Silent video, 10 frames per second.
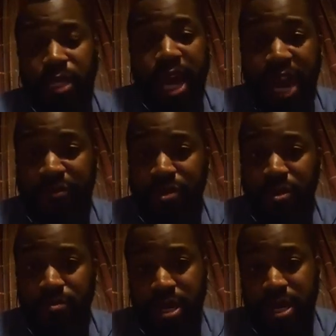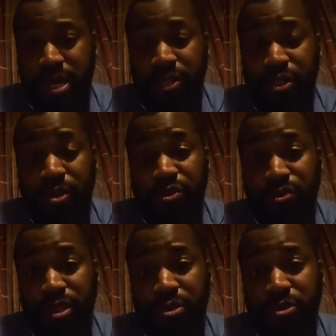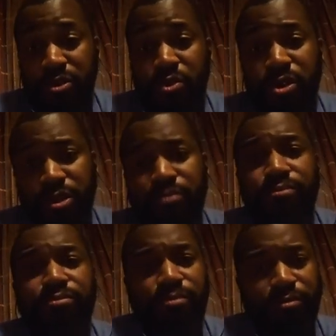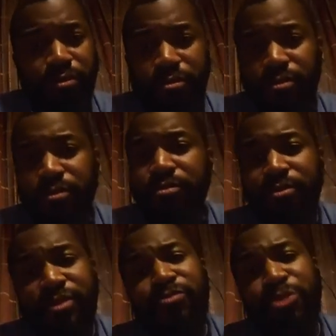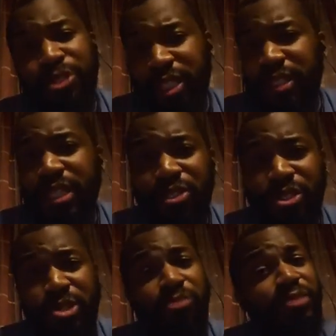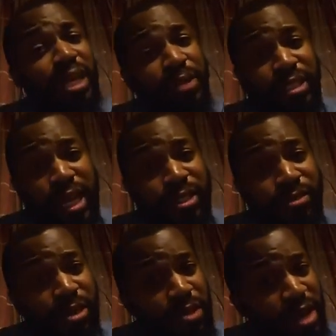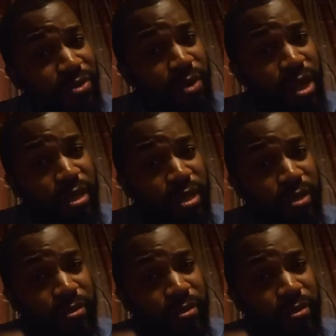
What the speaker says: after my surgery well, appreciate that, Joe. That means a lot to me. You have no idea.